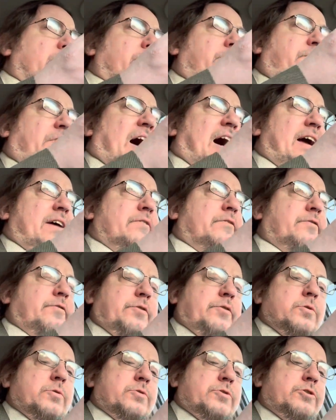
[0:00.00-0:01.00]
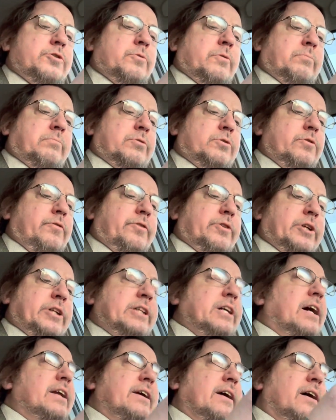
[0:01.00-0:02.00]
five foods to improve your
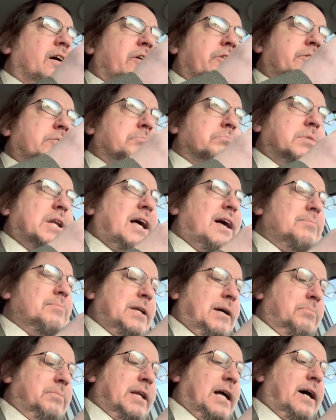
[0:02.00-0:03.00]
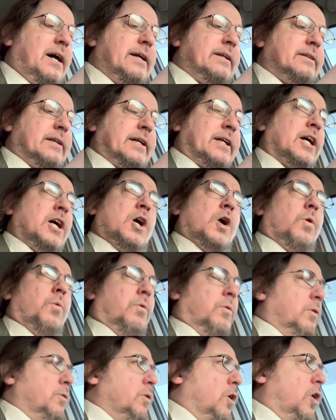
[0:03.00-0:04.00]
gut health and blah blah blah and like
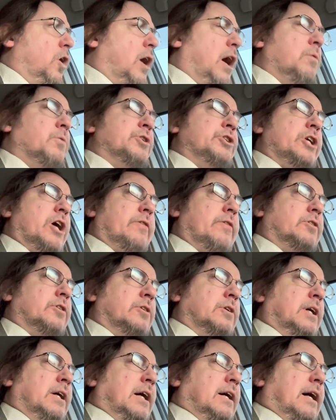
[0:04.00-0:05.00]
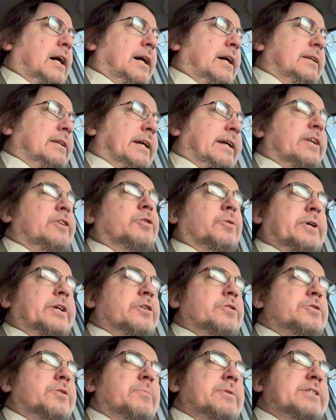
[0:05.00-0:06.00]
oh I would never uh, like and you'll
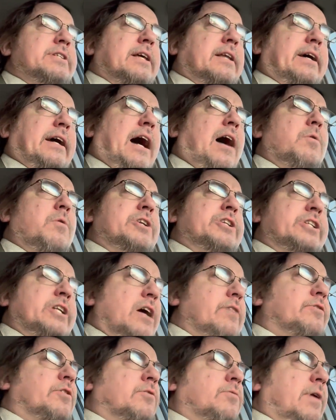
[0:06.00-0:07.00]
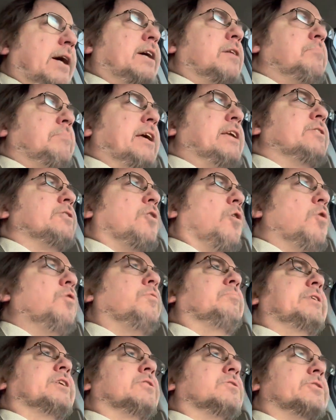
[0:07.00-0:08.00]
hear someone say like I would never recommend
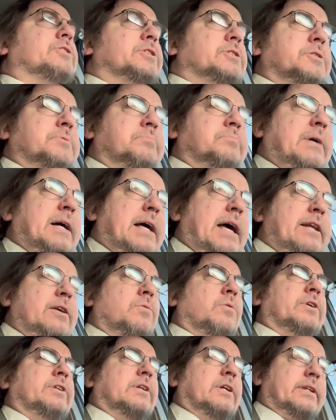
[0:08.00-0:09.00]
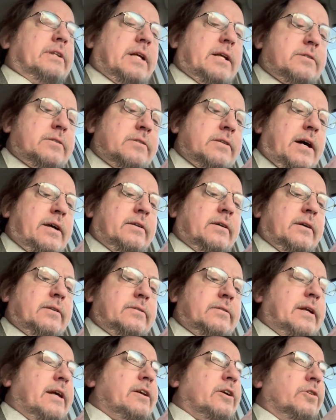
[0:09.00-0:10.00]
oatmeal to anyone like that's not a,
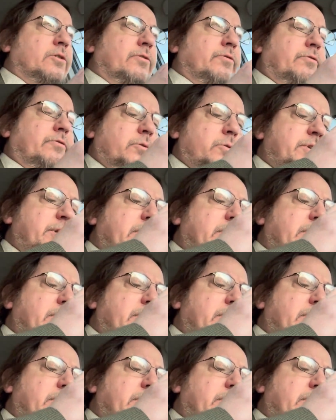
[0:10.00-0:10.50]
not a good food to